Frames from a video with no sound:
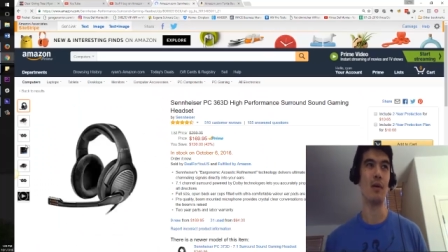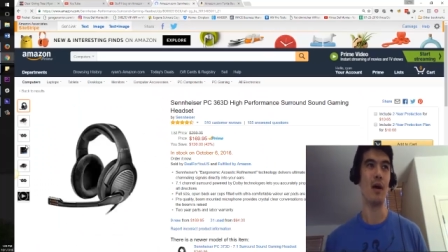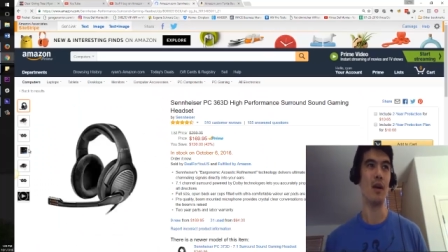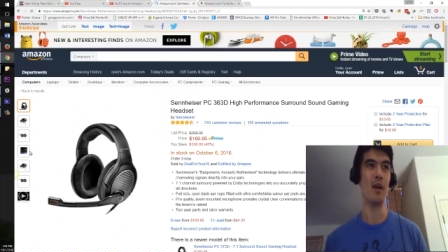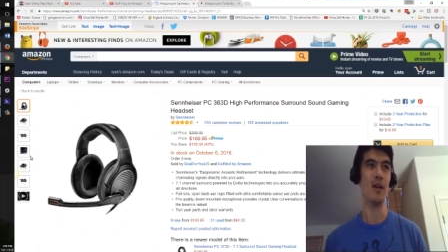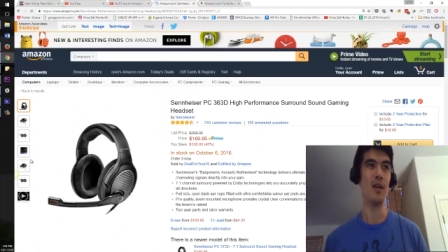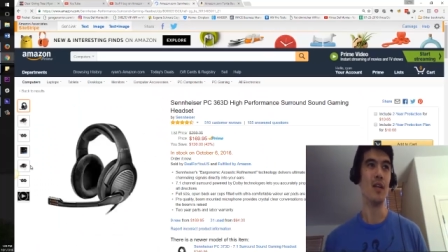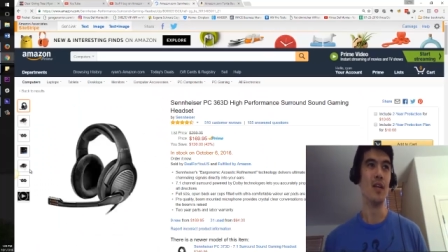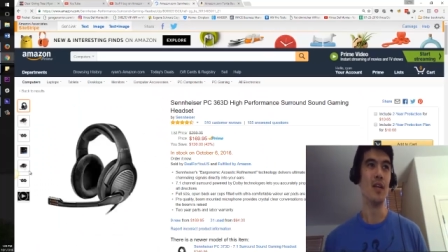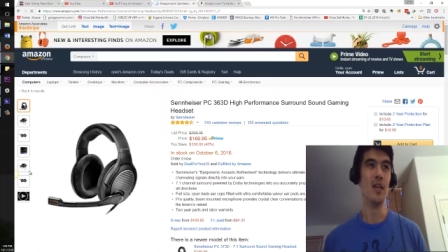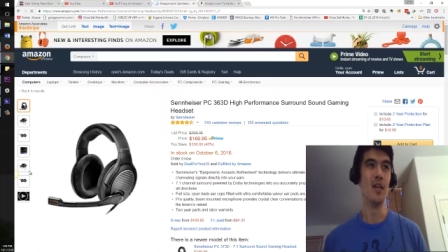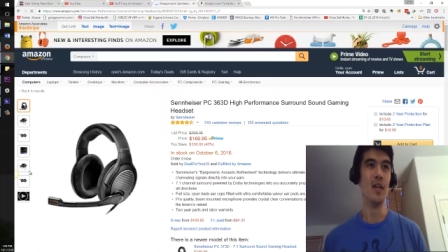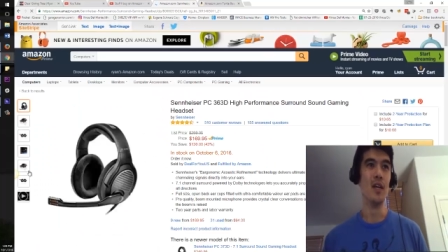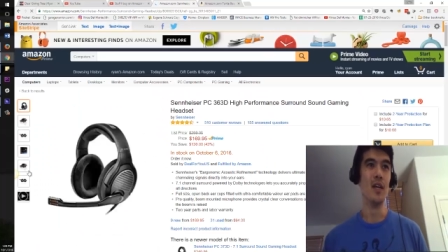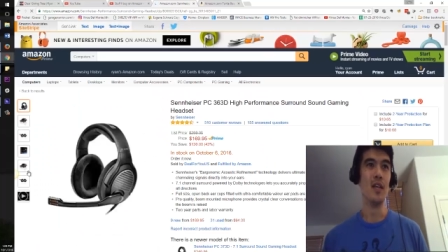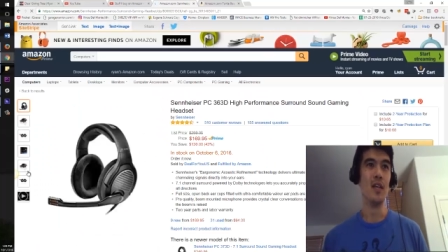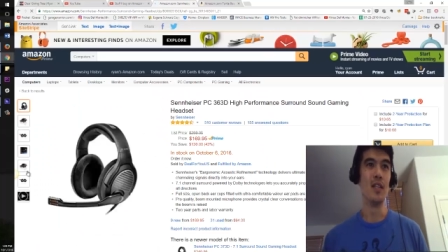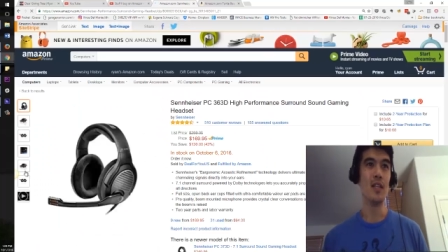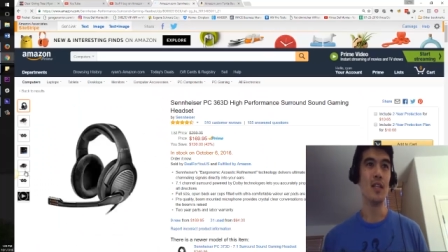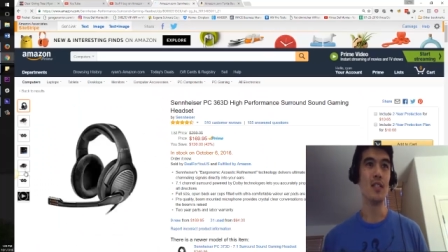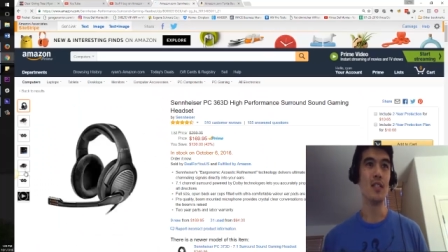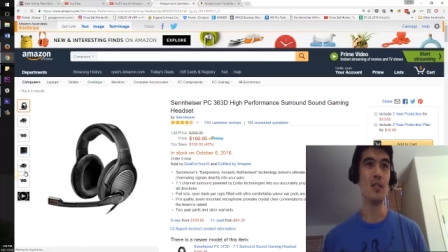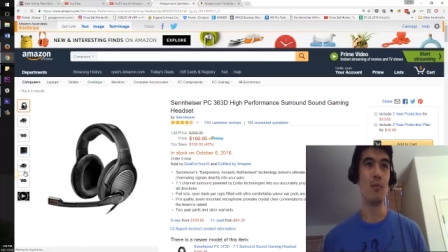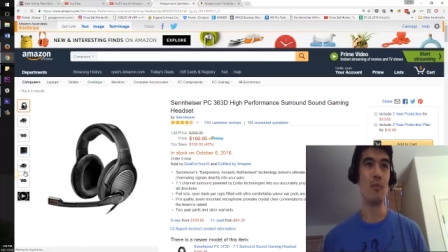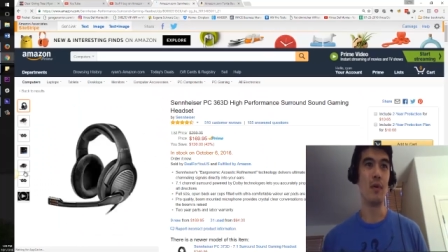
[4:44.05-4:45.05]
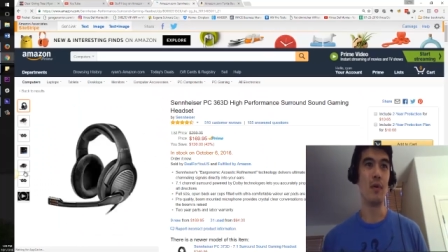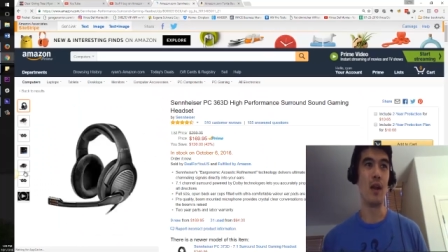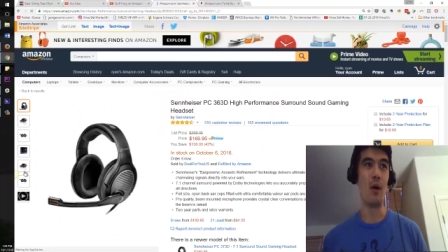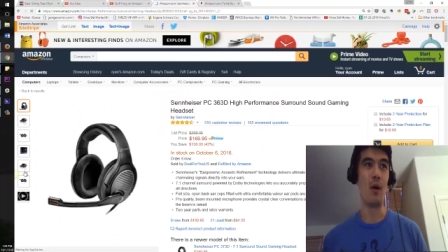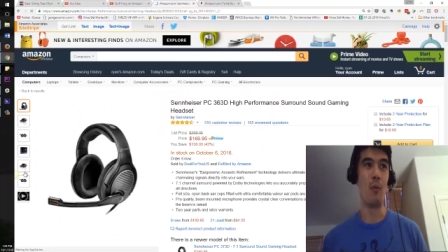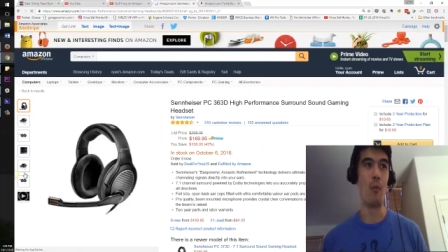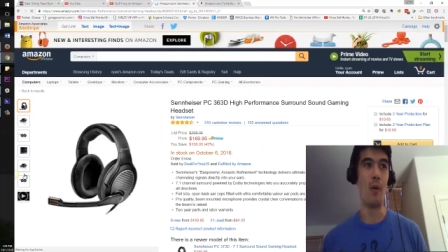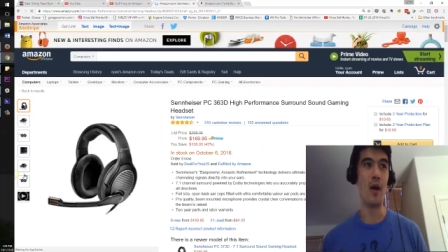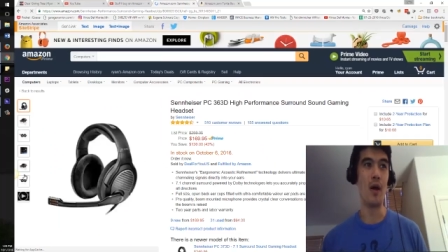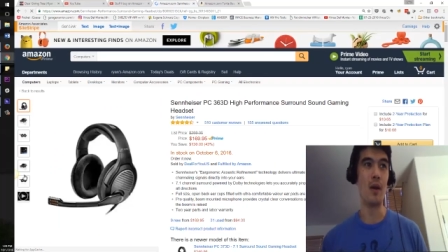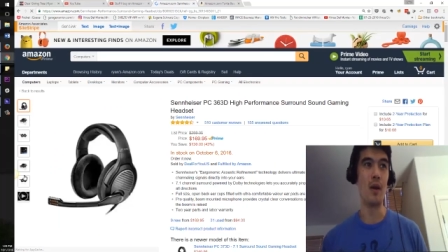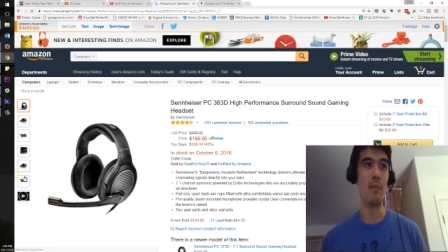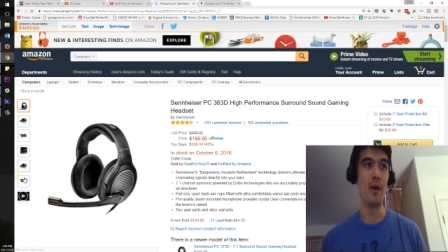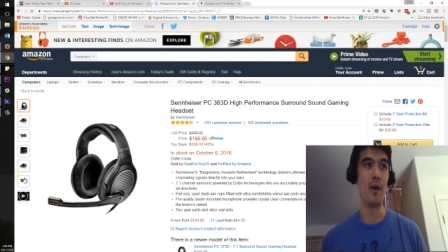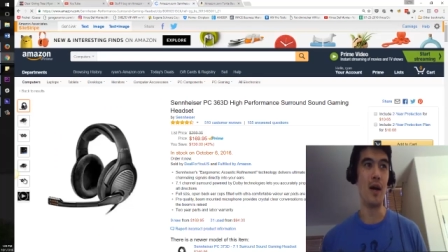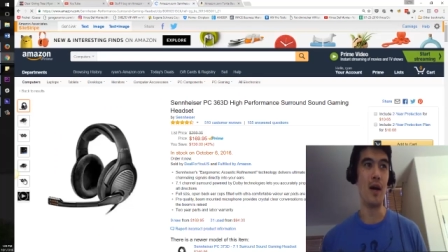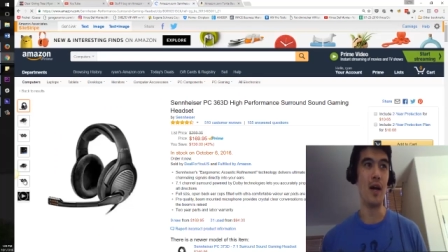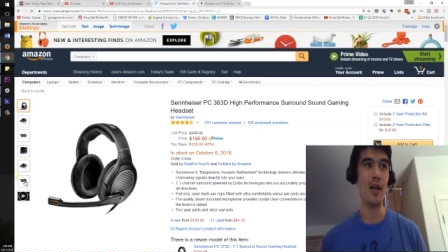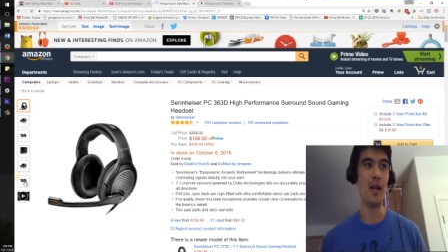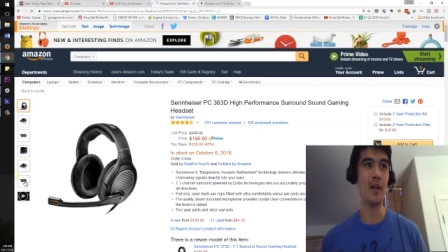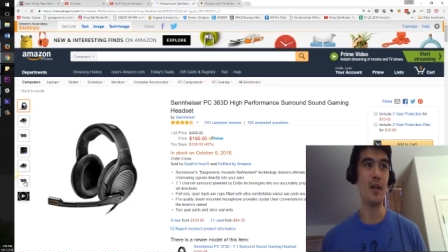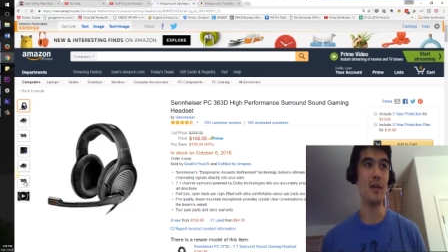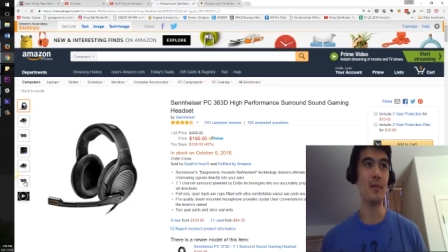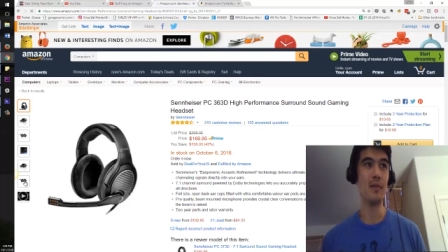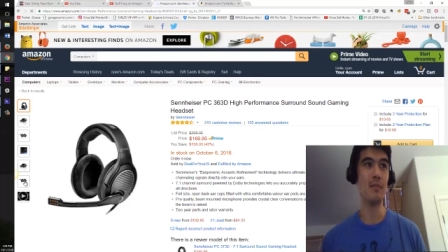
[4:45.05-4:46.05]
To, this is the one I want to
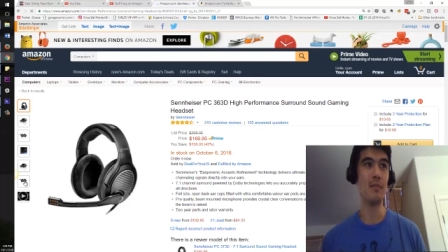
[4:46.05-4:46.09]
buy,